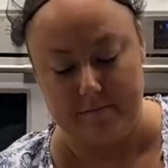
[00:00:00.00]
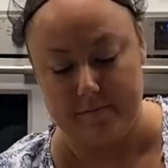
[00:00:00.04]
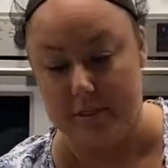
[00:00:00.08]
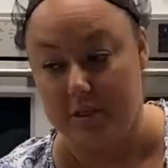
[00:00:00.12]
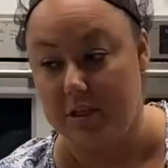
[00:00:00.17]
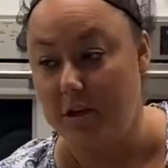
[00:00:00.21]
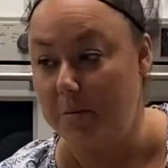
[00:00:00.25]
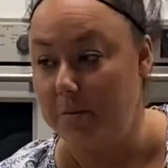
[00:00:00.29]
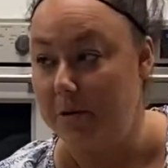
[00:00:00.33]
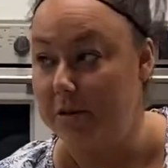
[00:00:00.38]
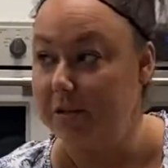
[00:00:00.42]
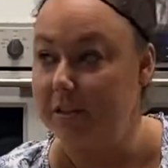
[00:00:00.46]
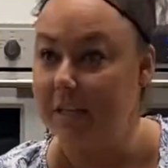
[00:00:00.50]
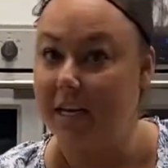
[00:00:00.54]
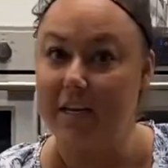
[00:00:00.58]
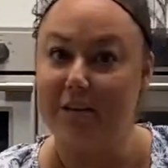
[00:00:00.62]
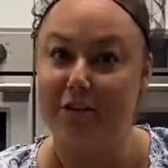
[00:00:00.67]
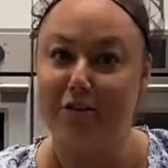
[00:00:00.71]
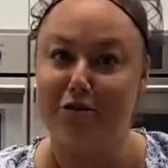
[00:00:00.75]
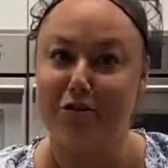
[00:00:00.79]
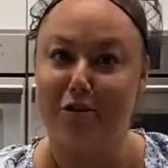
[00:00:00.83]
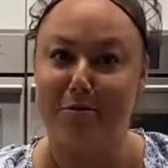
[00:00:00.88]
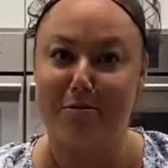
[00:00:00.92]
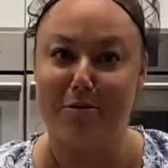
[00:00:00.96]
Almost like
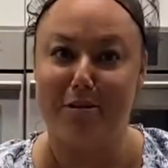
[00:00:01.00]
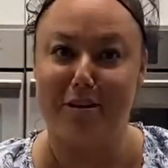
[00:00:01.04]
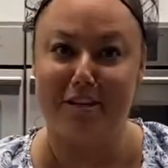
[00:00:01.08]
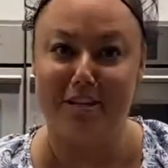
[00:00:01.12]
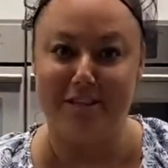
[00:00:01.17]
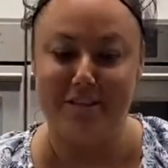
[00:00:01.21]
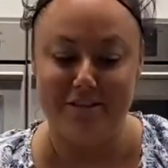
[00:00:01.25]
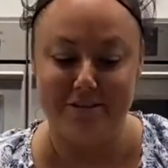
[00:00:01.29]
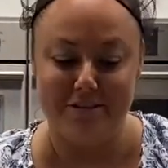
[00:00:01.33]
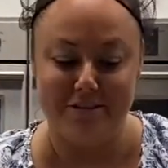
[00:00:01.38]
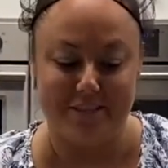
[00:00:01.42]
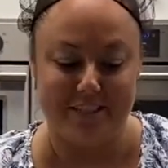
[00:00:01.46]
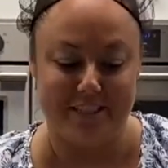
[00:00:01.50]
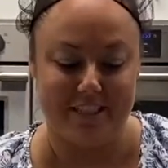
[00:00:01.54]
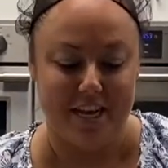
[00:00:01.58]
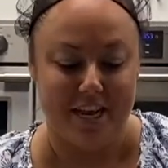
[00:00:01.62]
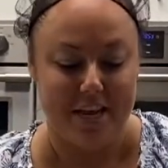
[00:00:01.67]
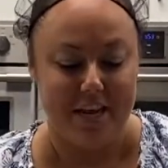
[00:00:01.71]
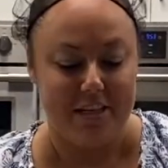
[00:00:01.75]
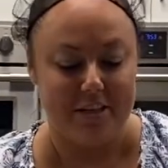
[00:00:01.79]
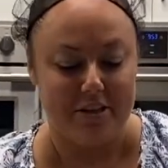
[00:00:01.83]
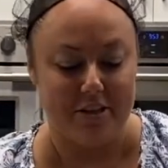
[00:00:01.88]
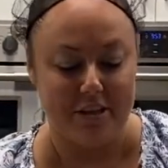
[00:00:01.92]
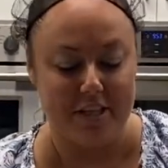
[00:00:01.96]
strawberry juice.
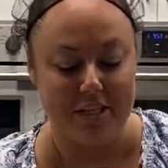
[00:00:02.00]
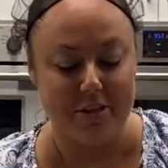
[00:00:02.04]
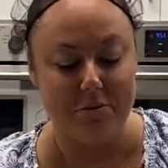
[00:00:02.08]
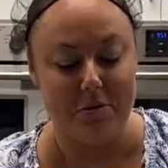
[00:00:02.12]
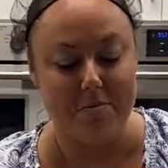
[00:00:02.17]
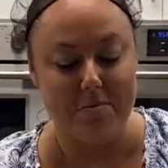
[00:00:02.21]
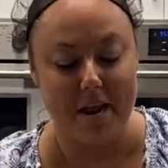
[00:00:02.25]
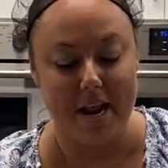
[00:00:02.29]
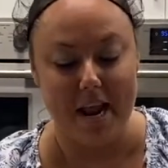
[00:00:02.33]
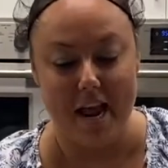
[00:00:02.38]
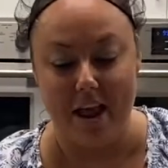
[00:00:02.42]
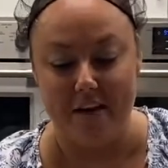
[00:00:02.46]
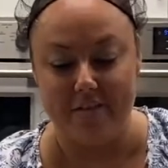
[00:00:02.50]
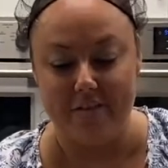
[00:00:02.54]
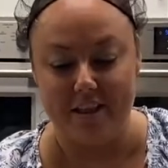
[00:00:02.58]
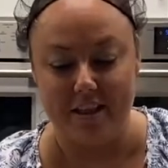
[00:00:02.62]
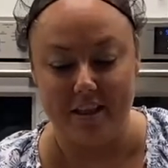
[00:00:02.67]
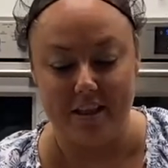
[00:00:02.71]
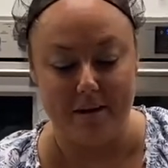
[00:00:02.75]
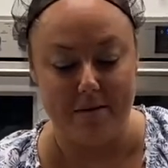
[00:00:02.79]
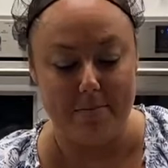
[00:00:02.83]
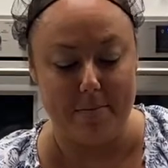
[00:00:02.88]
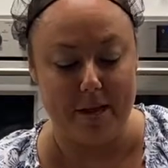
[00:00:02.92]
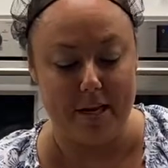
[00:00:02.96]
So this one might have a
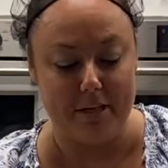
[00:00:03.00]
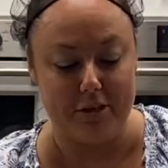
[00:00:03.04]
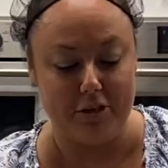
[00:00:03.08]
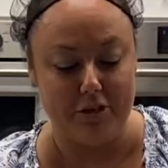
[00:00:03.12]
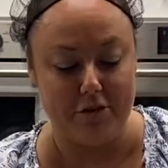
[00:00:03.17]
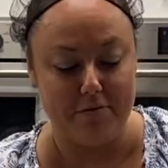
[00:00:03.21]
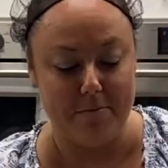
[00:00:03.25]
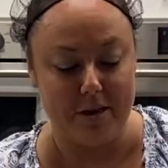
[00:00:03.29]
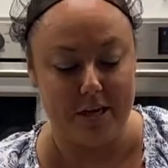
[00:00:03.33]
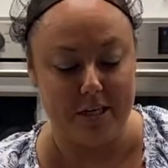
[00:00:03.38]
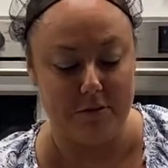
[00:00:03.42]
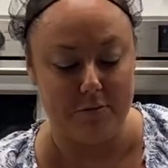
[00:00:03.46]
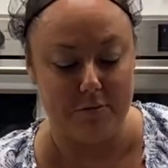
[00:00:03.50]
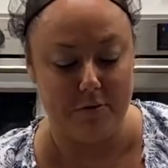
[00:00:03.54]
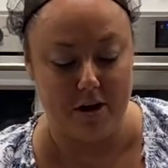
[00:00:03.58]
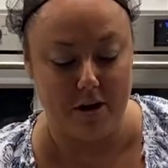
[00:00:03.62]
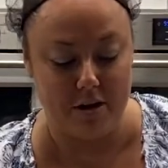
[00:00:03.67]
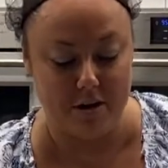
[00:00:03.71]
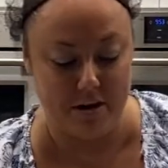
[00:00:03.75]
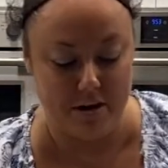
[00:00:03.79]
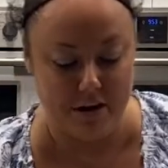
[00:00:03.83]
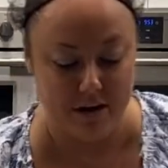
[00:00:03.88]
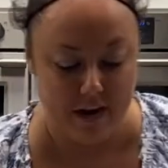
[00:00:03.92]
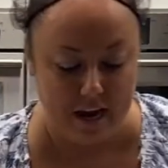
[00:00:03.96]
little bit too much
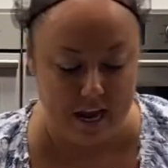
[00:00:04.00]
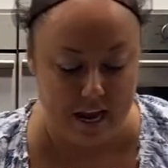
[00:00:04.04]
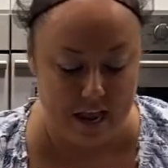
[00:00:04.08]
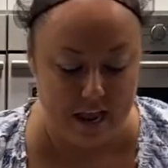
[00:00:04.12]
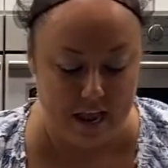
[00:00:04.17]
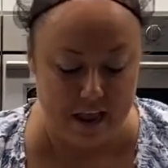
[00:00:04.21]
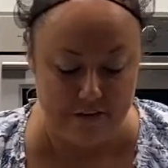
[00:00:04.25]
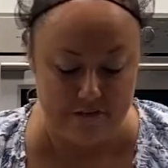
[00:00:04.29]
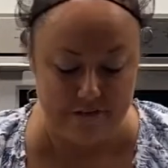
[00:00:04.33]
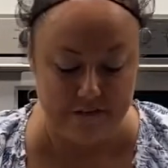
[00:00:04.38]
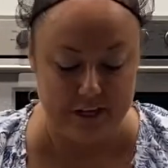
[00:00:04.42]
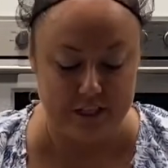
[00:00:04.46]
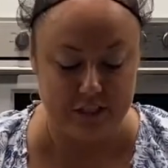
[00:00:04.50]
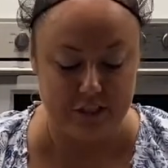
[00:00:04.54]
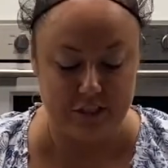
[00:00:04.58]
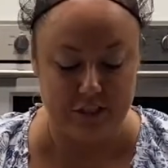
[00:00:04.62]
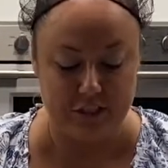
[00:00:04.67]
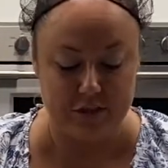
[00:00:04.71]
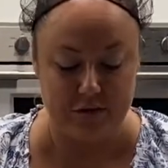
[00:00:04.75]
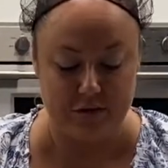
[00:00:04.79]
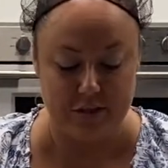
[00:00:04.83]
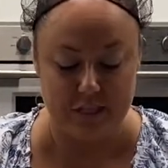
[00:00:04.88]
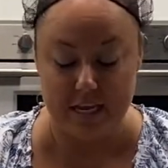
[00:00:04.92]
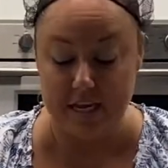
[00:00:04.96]
water. If it's
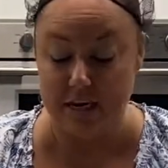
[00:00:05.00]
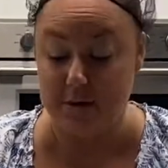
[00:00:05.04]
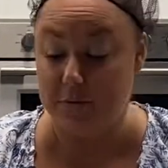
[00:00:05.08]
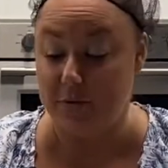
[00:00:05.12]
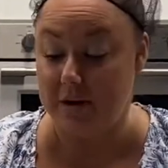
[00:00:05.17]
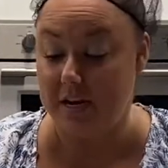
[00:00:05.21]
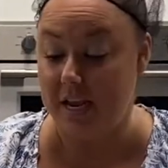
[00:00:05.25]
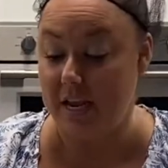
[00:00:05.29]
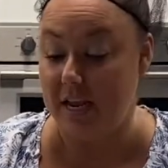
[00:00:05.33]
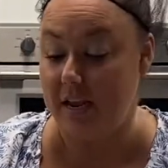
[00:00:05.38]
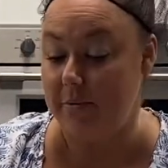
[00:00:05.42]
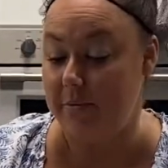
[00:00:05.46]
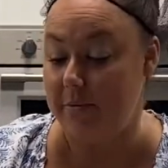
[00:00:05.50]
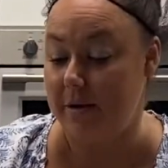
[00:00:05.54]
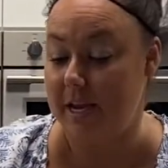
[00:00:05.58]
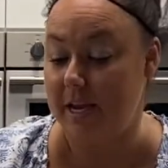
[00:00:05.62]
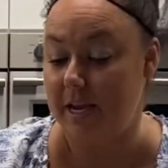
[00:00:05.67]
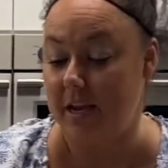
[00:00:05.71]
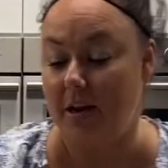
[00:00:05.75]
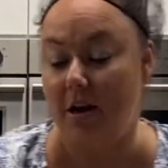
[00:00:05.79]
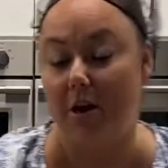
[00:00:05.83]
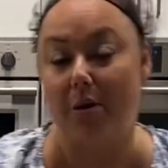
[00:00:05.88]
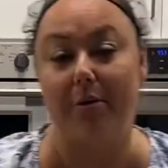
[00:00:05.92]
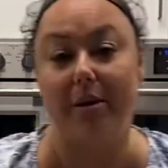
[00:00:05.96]
too liquidy, we
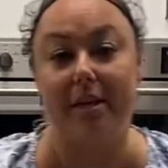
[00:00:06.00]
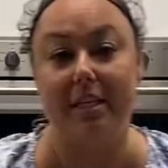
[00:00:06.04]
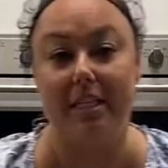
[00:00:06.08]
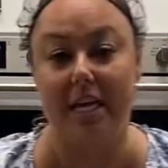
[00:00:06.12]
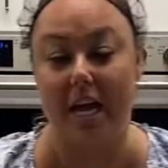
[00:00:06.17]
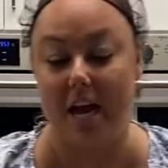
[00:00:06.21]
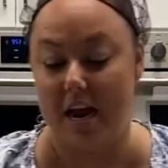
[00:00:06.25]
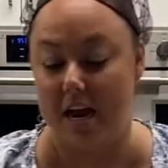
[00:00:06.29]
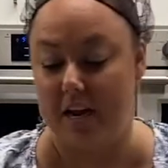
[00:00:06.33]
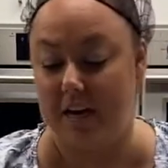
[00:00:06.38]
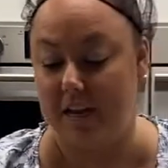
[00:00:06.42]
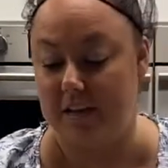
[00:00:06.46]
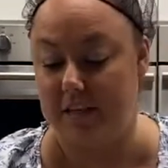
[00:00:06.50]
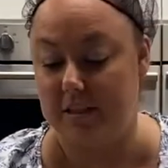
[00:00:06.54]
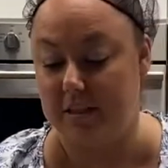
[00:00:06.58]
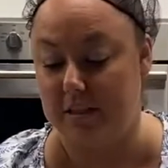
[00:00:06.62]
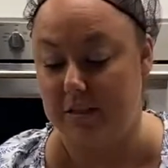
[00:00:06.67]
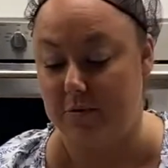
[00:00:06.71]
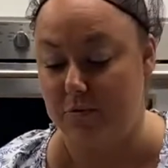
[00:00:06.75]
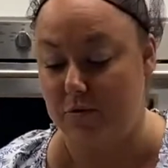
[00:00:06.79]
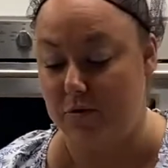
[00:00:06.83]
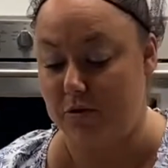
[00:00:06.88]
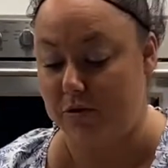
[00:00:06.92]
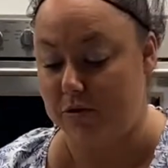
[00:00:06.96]
can always add in some
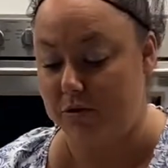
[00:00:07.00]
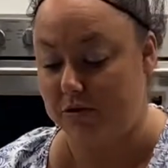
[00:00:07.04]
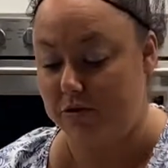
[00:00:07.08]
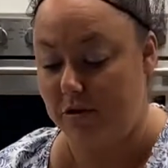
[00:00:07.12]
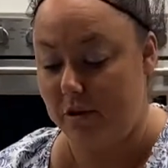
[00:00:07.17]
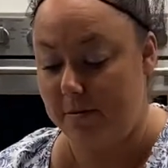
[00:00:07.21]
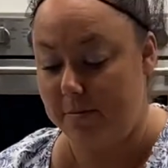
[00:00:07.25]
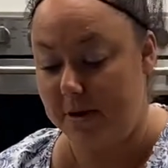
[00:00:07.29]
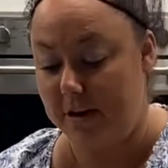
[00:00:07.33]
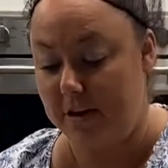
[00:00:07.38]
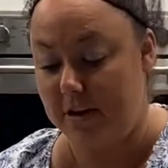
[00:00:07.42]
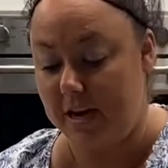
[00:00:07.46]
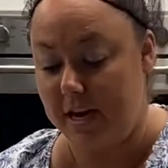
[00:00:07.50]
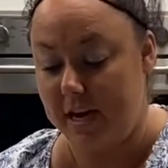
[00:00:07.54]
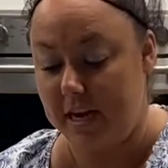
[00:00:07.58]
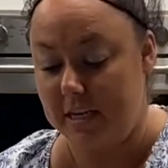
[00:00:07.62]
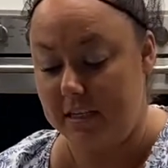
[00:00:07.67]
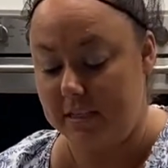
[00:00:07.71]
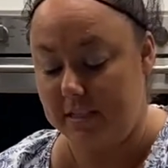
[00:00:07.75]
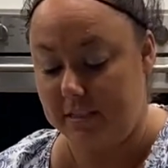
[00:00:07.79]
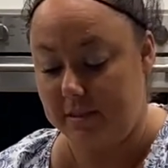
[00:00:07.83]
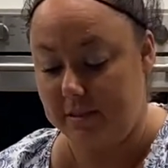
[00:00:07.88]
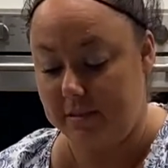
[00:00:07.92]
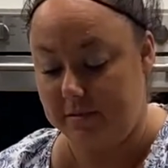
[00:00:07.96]
more strawberries.
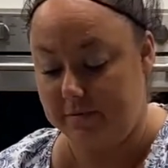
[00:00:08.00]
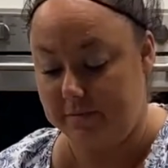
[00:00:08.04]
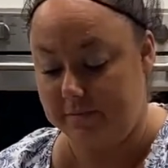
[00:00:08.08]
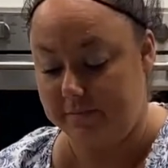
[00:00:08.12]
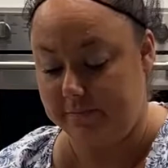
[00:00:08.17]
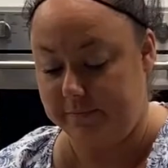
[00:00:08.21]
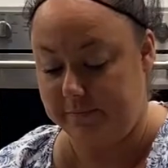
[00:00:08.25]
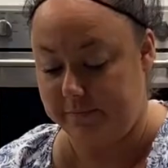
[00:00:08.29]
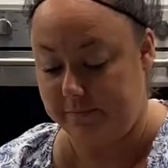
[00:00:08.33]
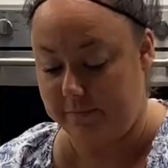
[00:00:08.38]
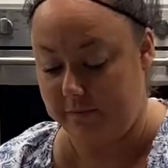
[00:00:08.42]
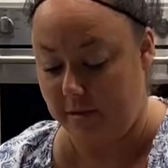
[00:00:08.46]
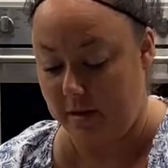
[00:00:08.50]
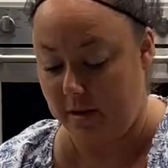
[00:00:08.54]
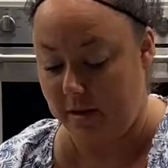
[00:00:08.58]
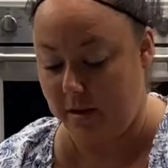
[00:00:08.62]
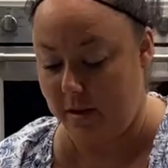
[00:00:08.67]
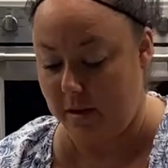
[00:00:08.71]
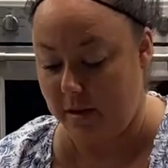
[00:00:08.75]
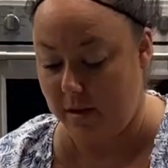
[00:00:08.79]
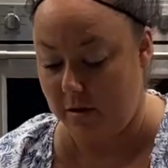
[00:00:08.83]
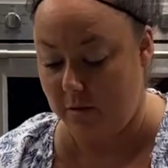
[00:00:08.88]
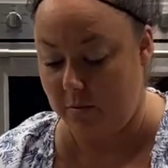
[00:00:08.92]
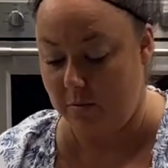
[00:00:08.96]

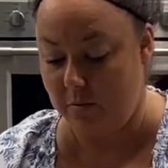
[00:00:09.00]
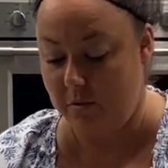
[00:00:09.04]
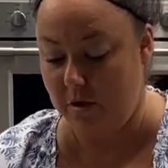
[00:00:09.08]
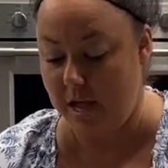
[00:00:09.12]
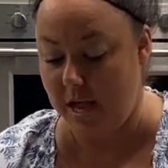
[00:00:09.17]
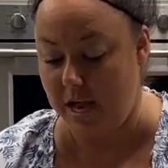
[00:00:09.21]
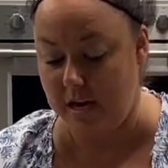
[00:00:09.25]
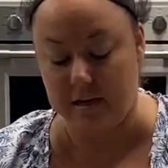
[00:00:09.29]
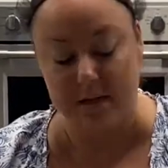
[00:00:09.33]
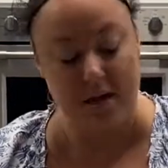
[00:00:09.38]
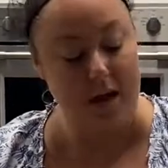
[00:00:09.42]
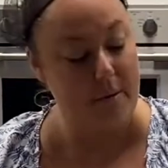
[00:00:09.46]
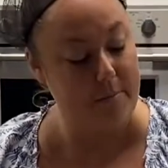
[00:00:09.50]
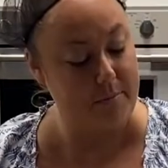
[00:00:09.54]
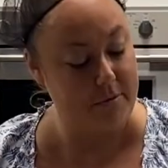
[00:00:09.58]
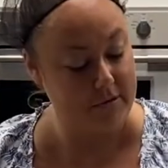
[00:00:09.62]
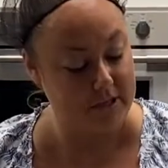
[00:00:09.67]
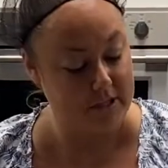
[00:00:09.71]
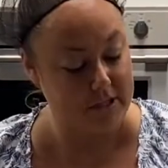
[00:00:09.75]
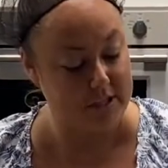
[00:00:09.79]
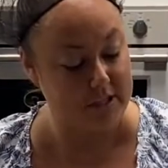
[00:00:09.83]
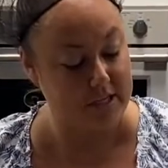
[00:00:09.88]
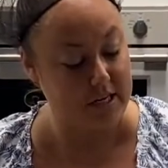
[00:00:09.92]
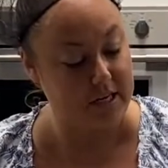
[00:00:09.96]
We'll add a couple
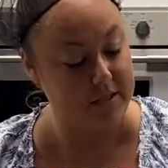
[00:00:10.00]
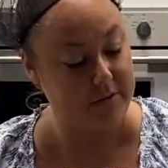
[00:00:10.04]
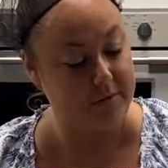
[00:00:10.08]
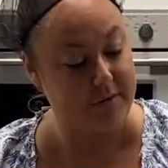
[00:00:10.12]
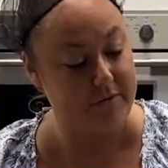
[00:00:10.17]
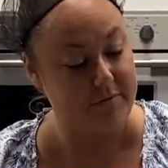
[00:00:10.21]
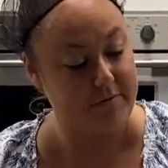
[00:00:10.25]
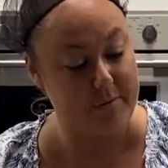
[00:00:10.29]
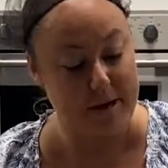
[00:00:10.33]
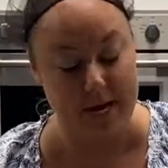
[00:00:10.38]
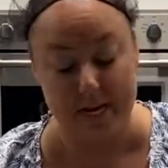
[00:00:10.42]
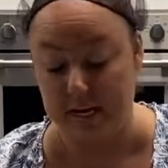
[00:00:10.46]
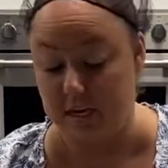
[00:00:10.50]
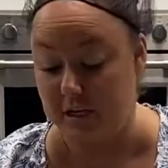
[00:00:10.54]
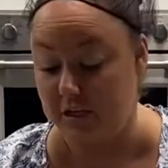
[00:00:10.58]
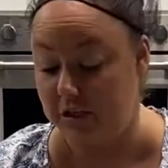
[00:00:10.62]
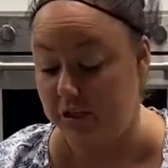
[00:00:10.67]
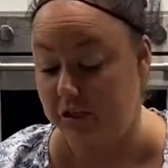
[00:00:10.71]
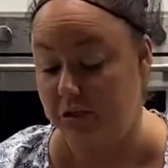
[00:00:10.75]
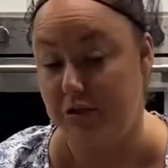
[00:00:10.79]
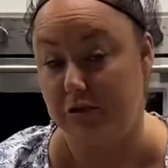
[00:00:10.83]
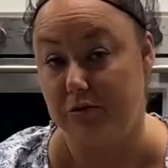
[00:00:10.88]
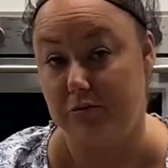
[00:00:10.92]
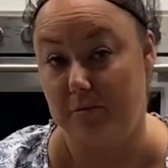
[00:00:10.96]
just because we've made it
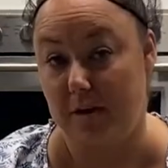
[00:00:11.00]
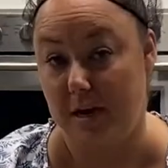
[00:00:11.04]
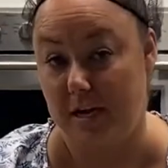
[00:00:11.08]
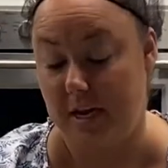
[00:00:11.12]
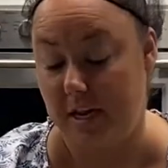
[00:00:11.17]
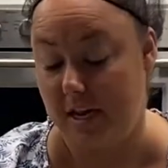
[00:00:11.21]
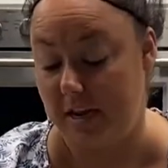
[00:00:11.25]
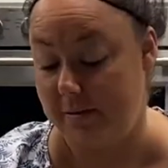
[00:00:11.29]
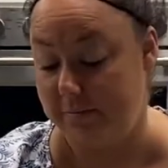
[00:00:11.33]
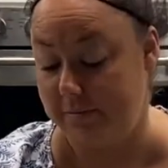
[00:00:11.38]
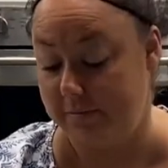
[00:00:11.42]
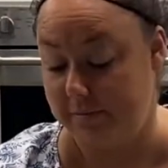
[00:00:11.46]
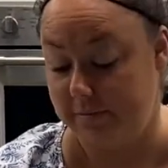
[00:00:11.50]
too runny.